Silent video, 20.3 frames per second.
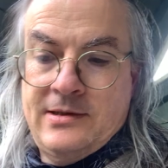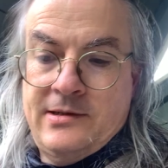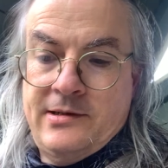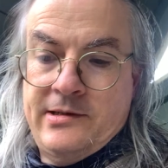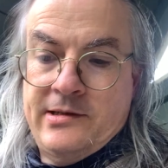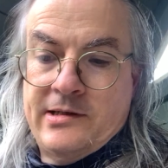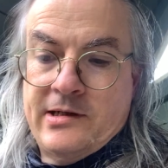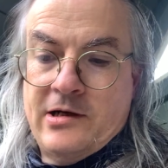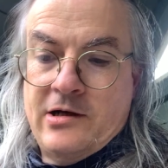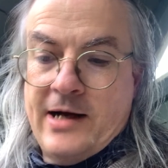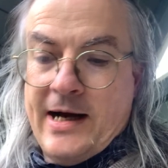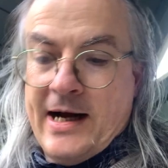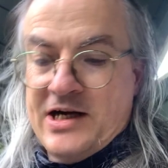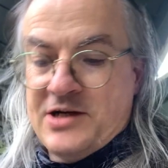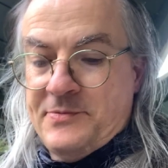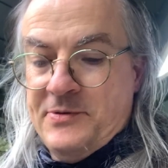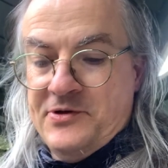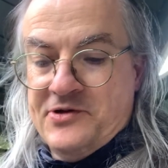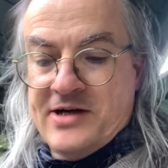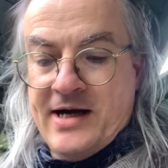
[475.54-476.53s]
you know,
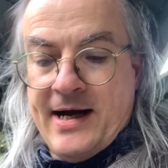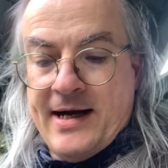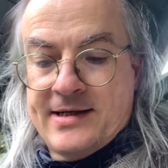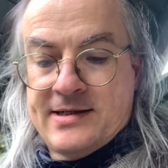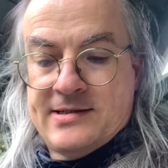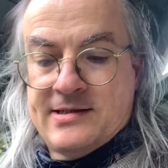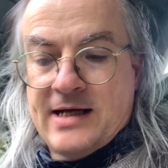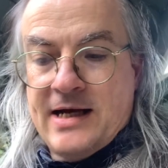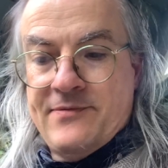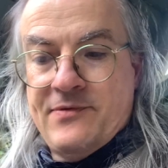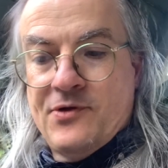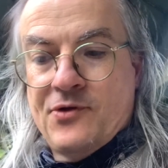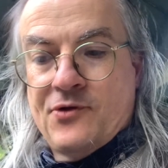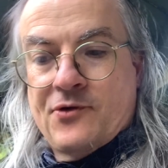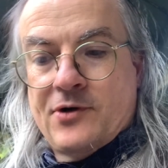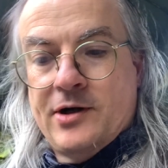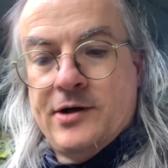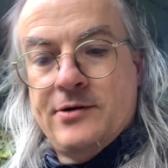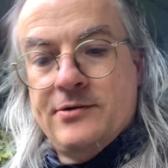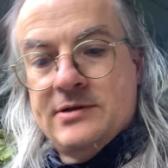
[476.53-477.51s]
attribute checks, saving
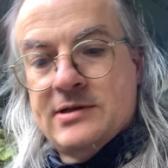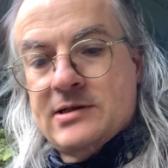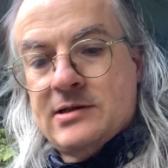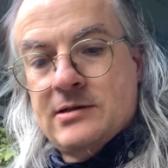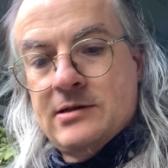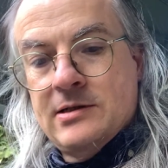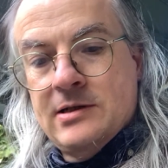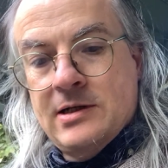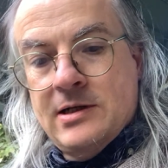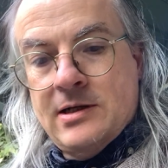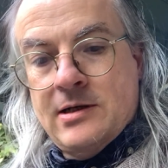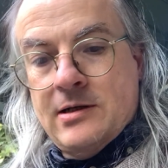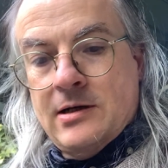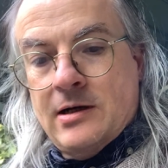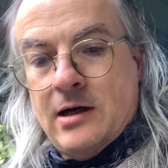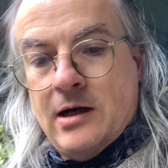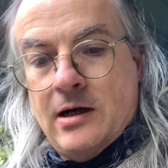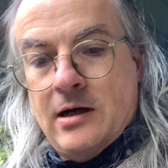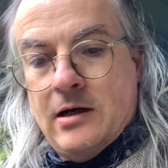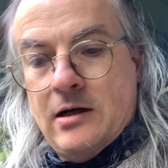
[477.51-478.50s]
throws,
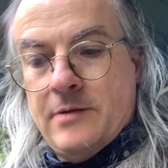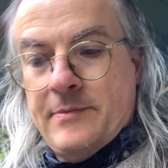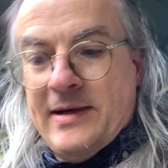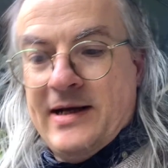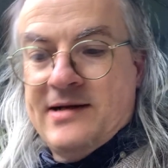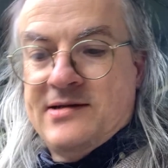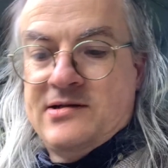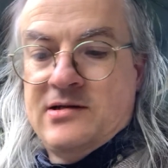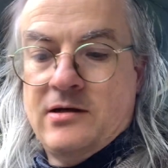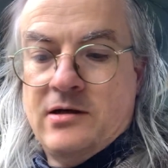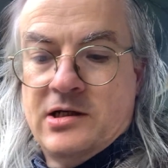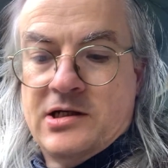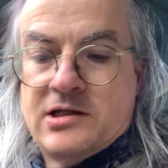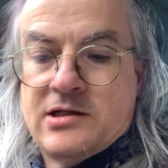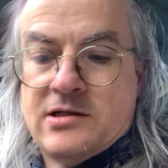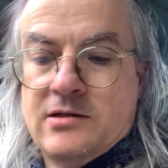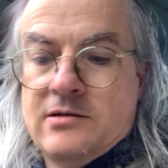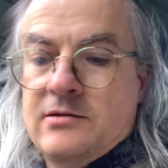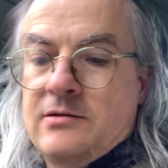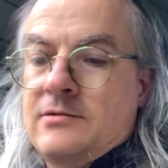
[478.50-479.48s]
um,
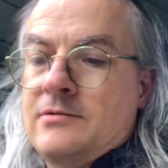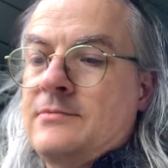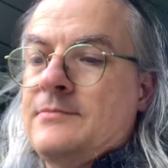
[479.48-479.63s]
exertion,